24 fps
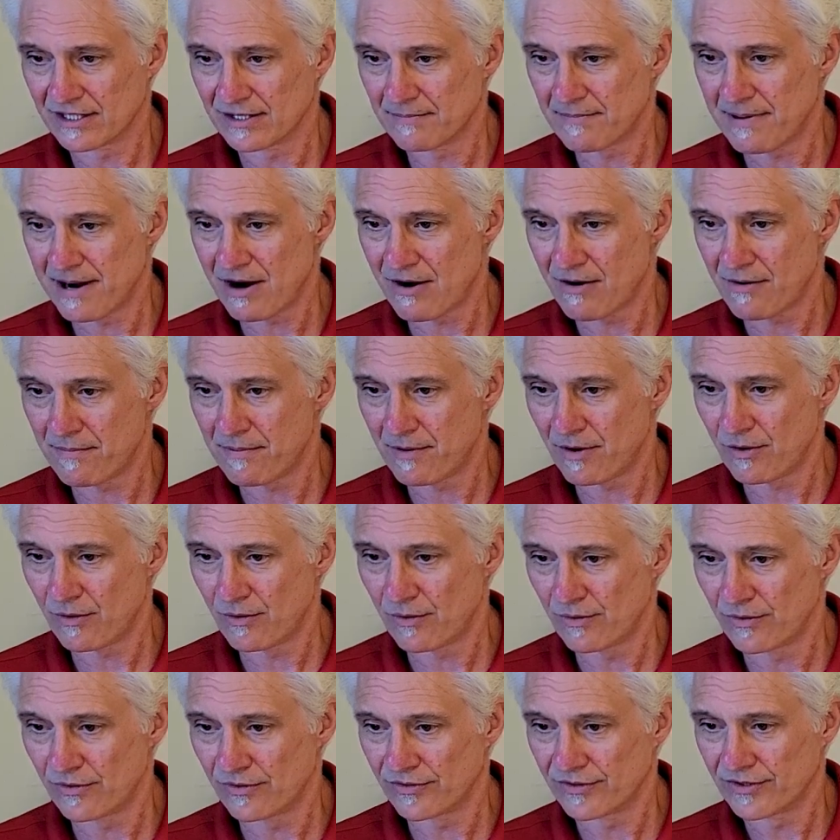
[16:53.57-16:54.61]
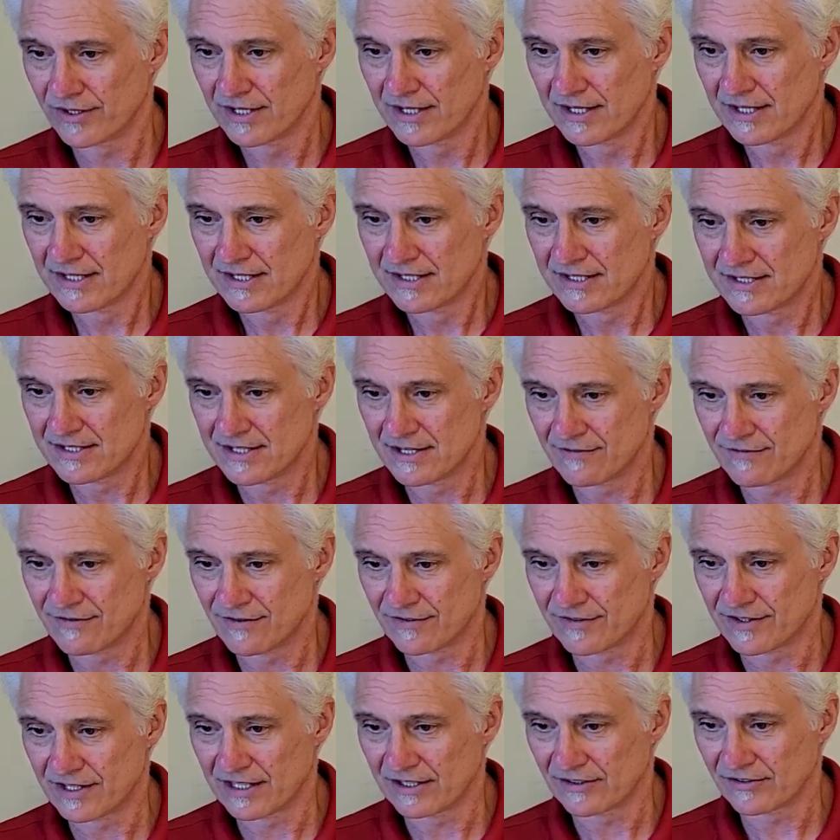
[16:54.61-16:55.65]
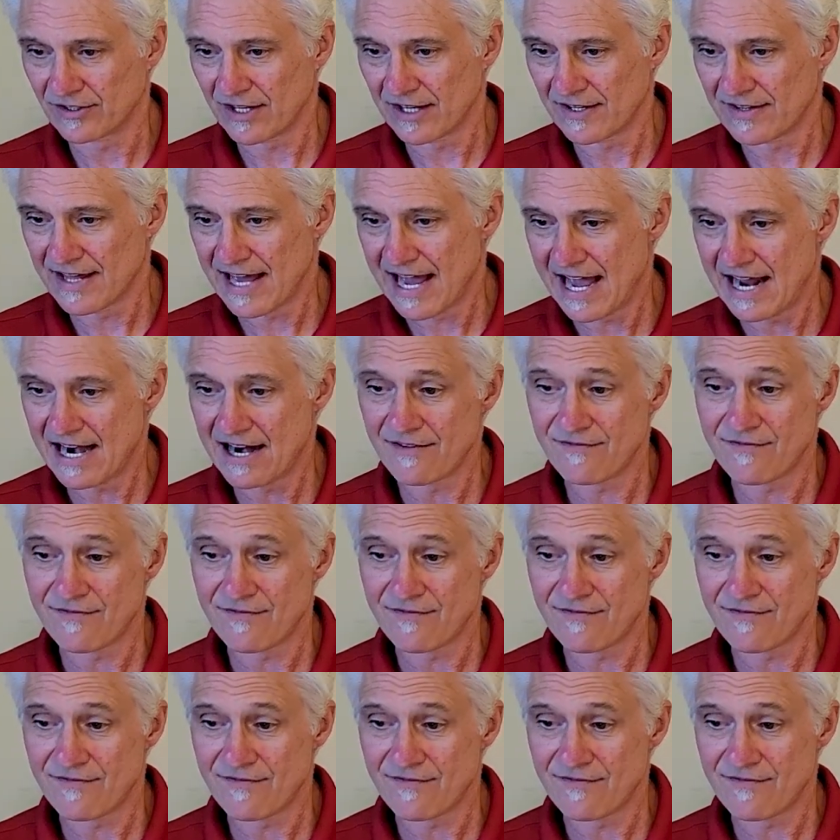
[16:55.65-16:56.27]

at the power poles, different things like that.